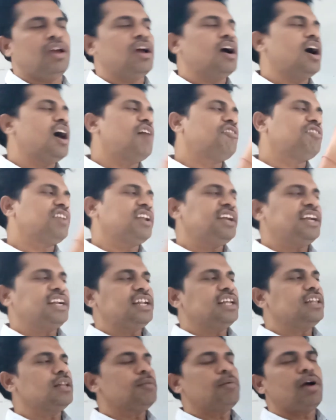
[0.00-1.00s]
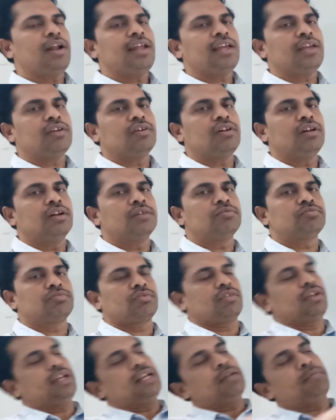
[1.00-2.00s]
After hitting the molecule,
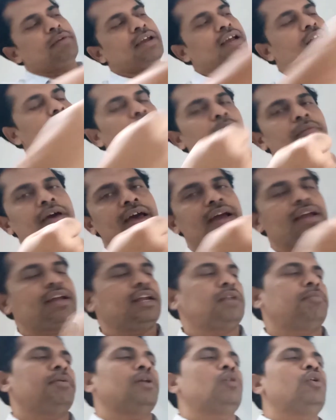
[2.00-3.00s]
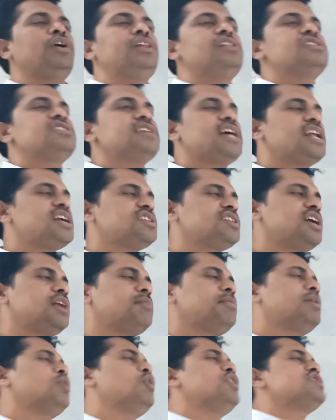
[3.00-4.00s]
it may come back, it may go in this direction,
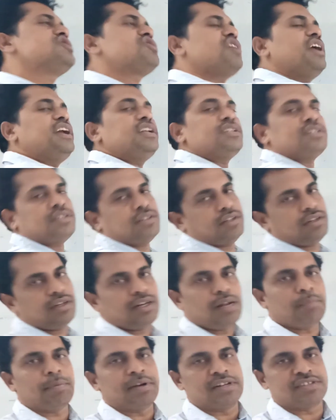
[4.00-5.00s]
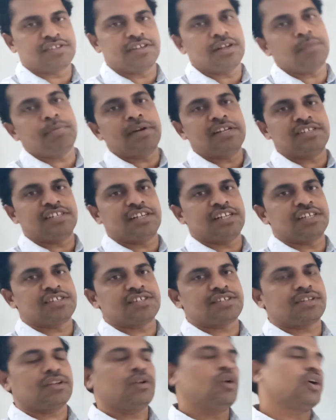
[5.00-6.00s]
it may go straight, depends it
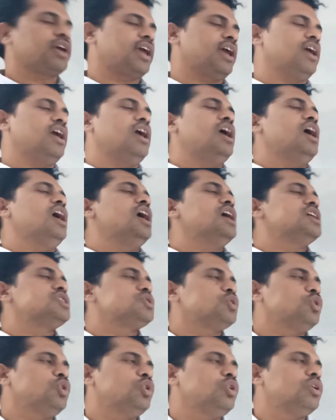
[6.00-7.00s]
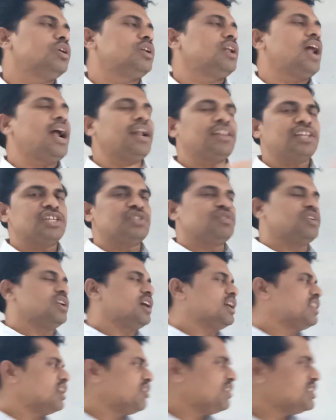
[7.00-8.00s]
is. Okay, so not this one,
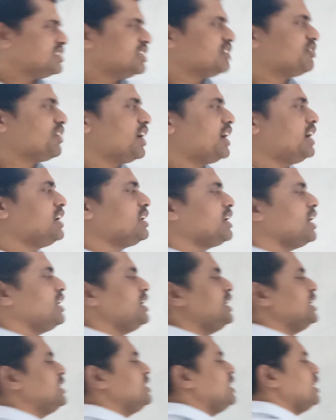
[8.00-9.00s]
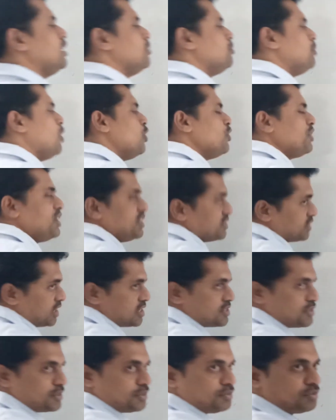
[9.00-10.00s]
otherwise it can hit the boundaries
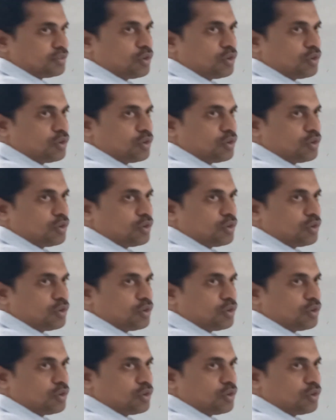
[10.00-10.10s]
also.